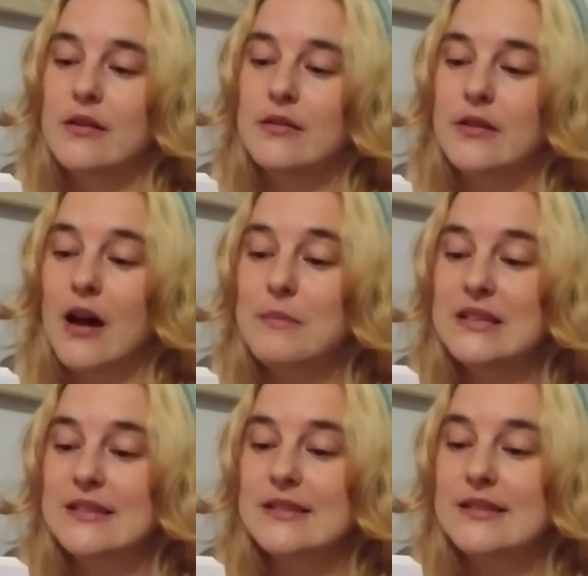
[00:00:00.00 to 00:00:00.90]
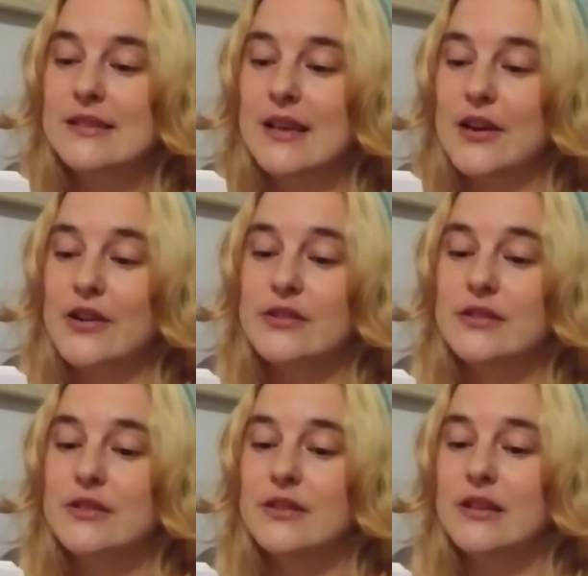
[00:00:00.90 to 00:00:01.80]
Thomas stared
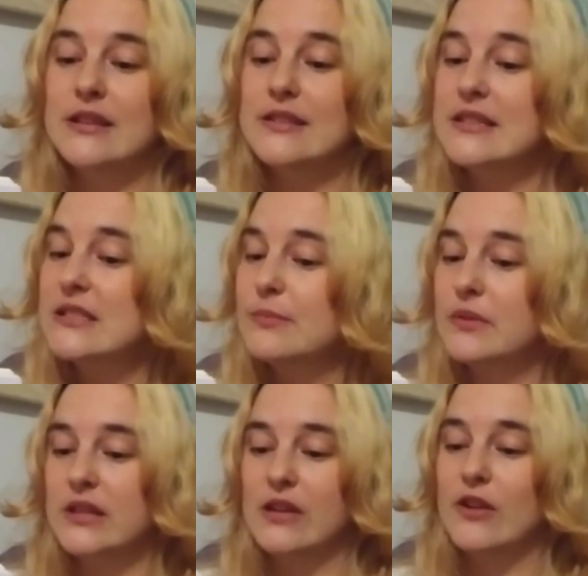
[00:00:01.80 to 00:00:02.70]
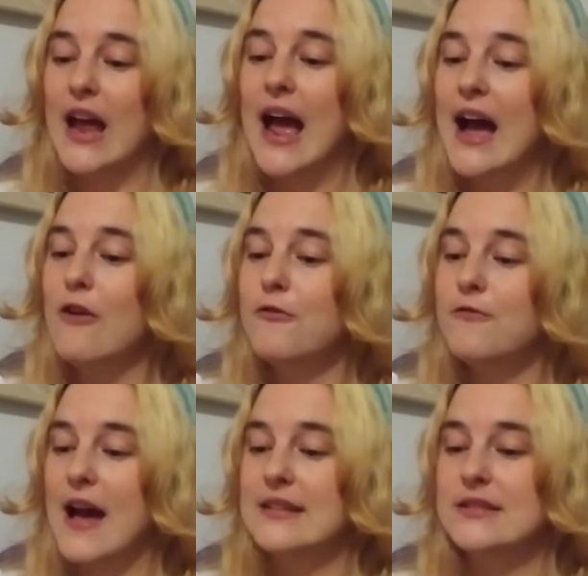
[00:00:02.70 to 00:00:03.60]
in disbelief at how
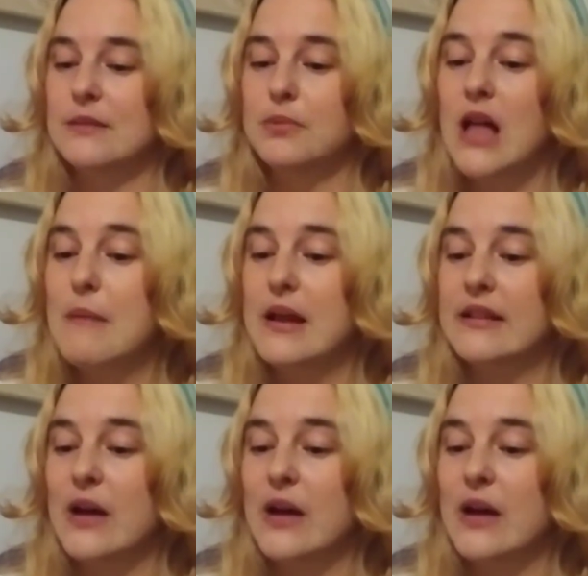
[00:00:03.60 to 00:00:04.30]
fast the plumbing